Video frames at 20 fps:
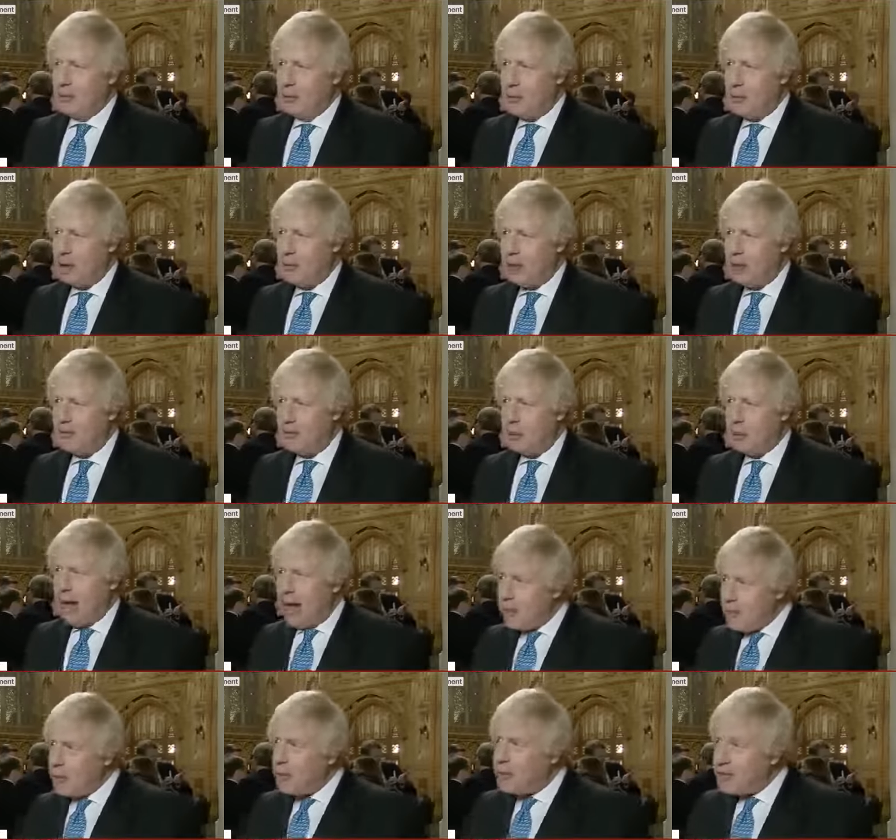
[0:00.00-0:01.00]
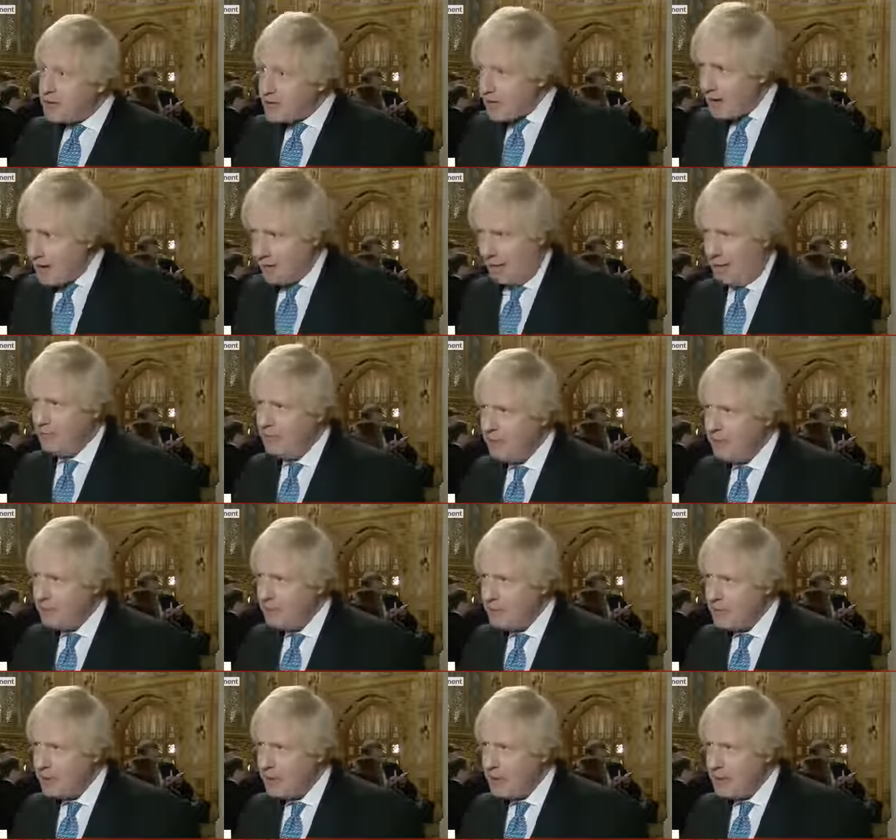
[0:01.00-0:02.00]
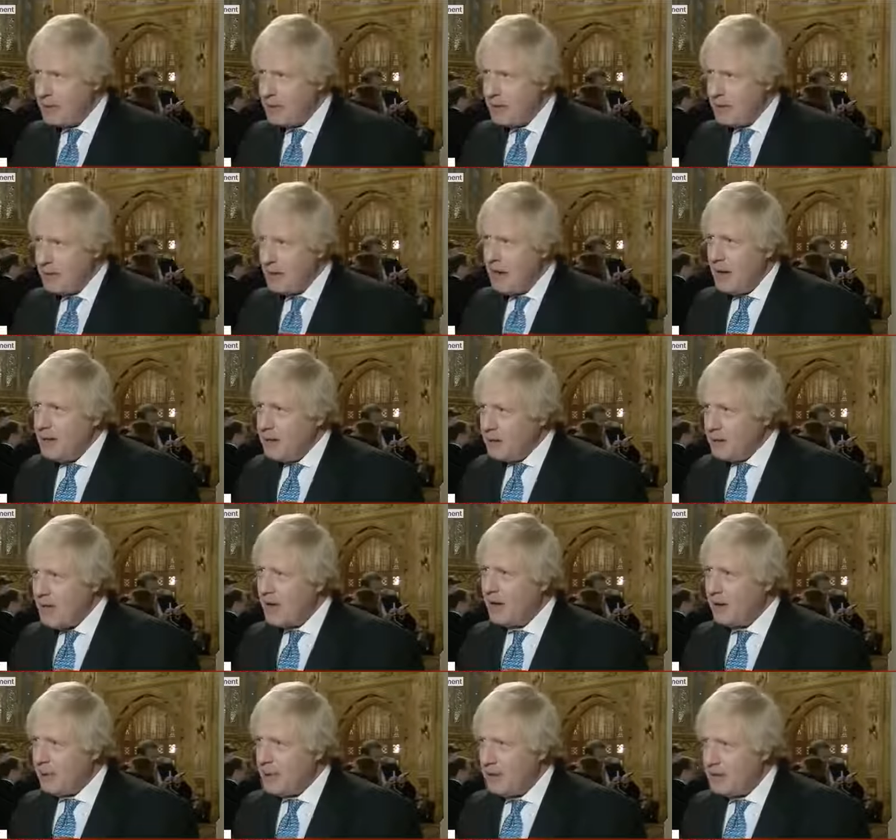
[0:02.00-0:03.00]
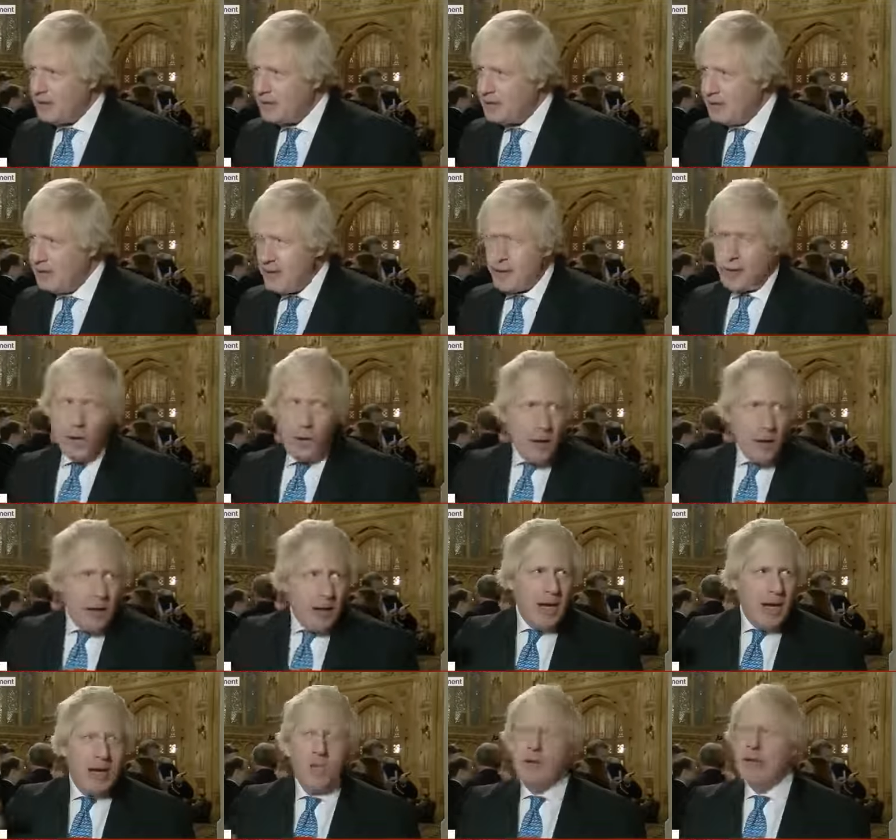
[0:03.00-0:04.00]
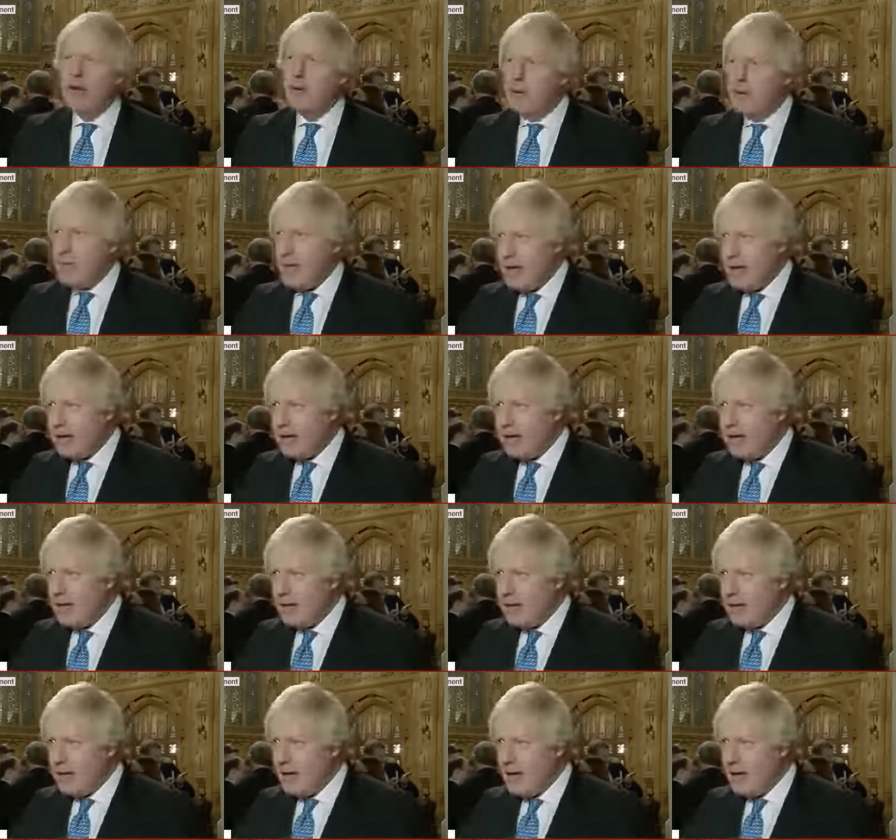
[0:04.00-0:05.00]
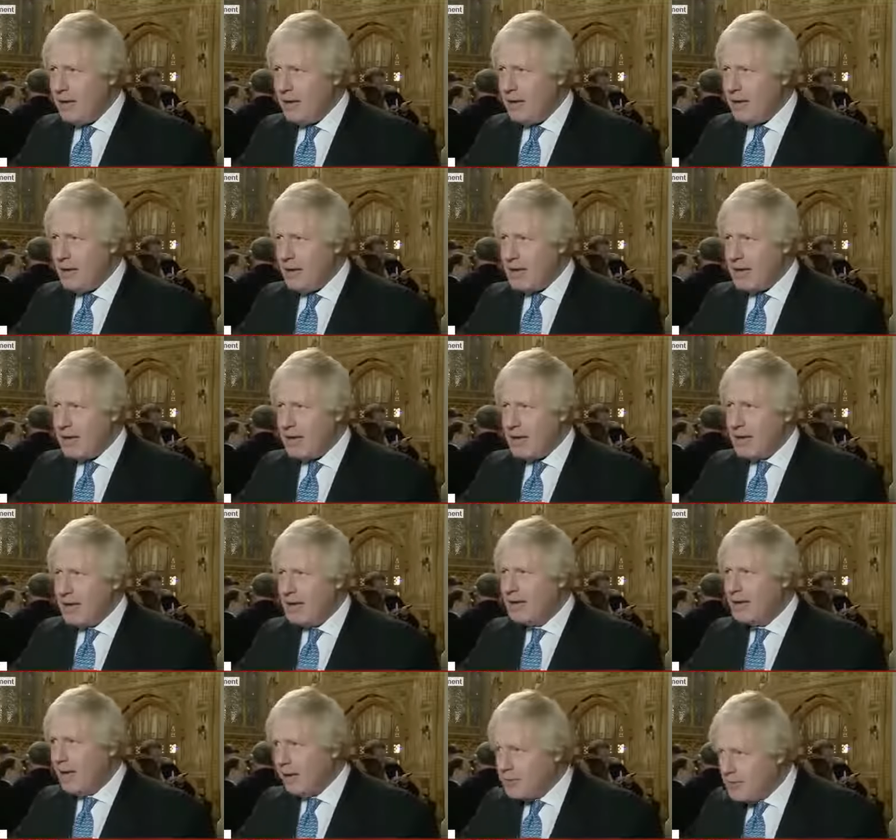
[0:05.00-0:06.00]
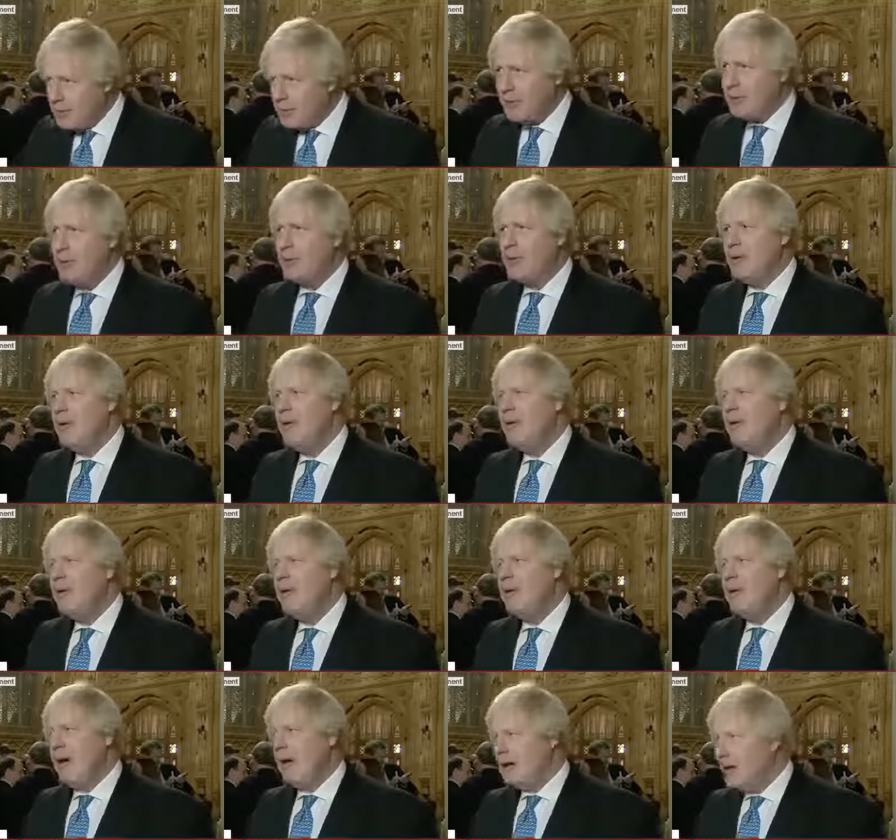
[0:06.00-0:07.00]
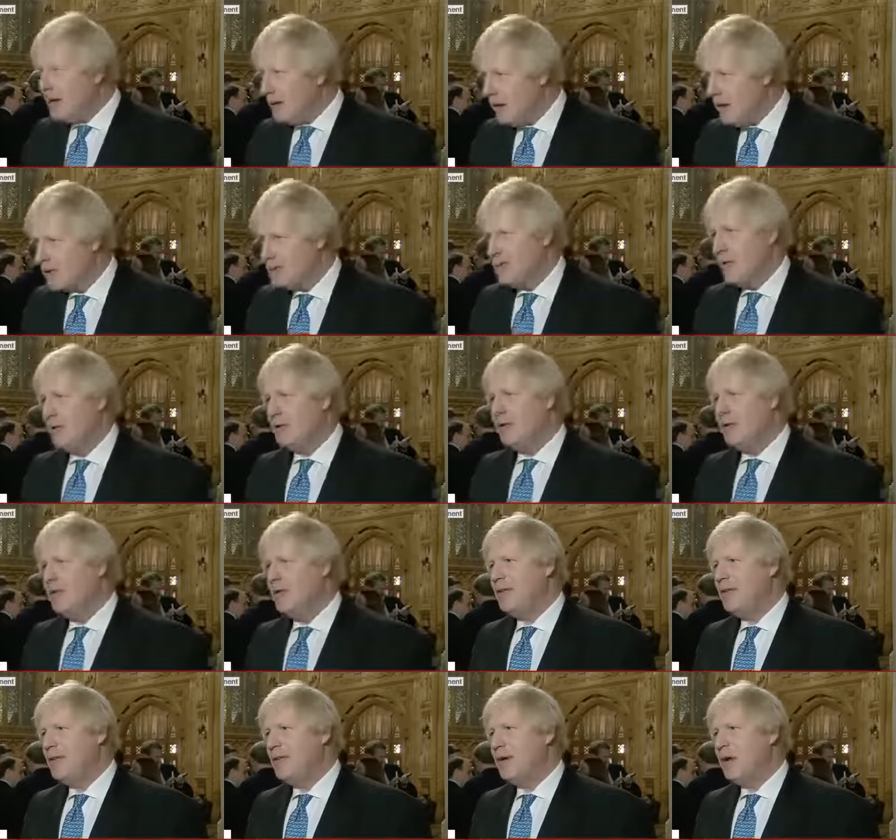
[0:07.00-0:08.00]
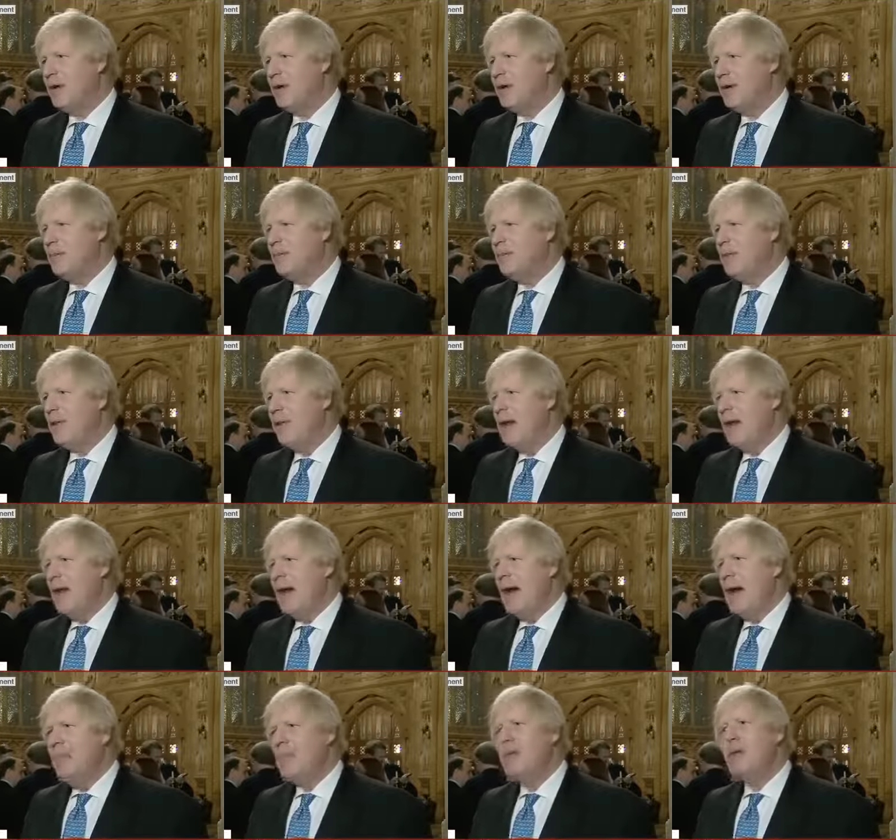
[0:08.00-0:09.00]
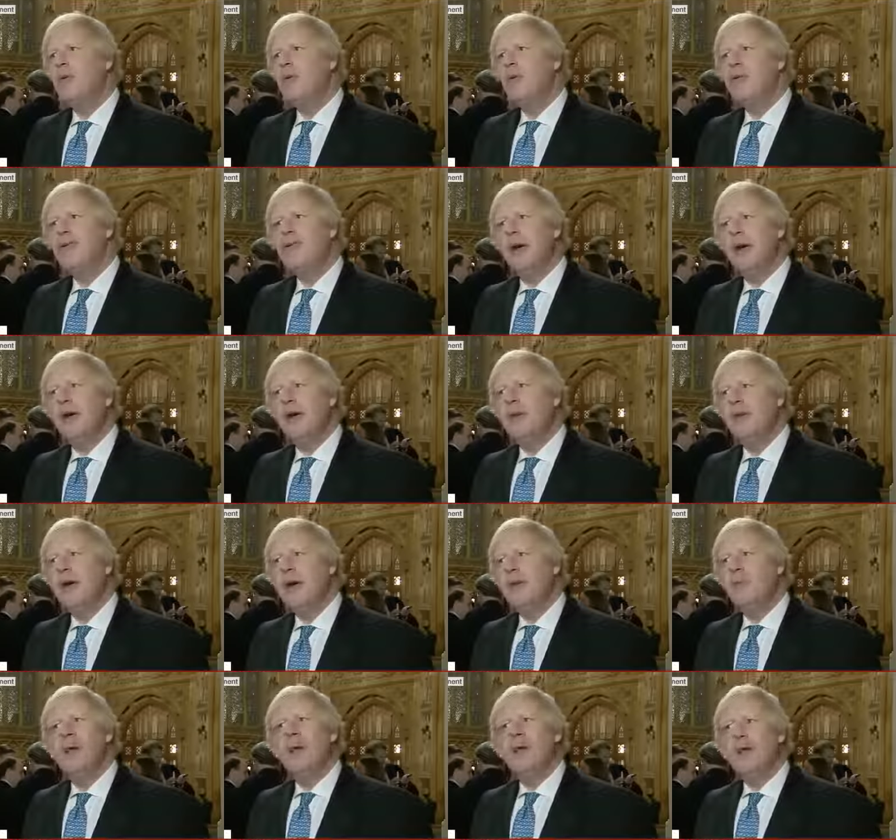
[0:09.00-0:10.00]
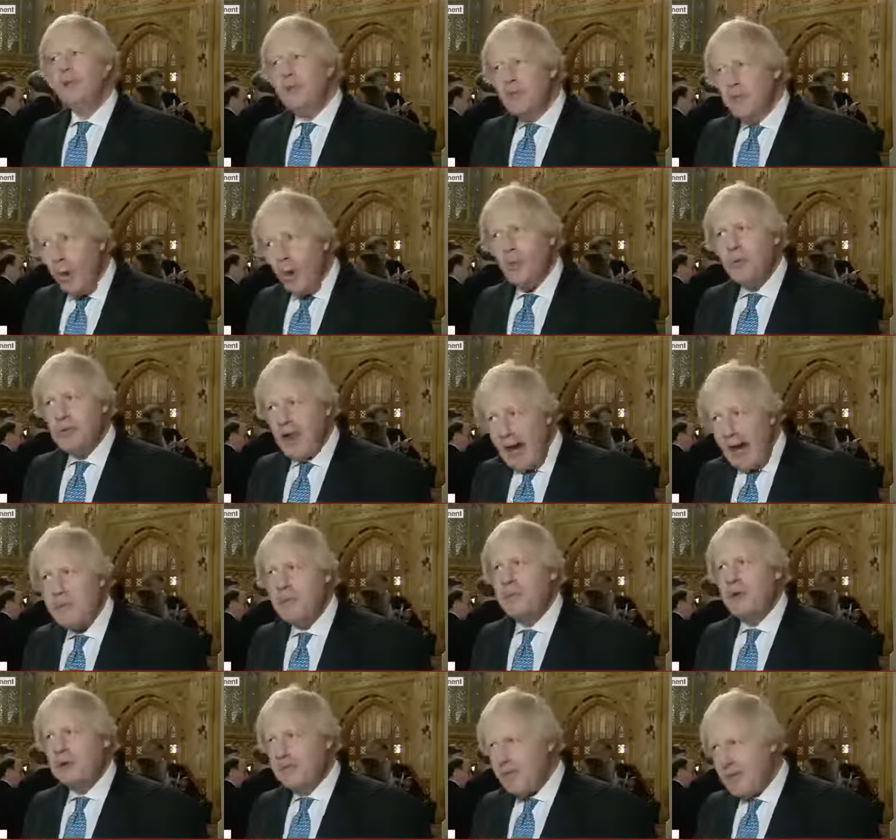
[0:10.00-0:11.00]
the right way forward. And there is a kicker. And the kicker is that not only are we going to remain in the customs union and in large parts of the single market, but also we will not have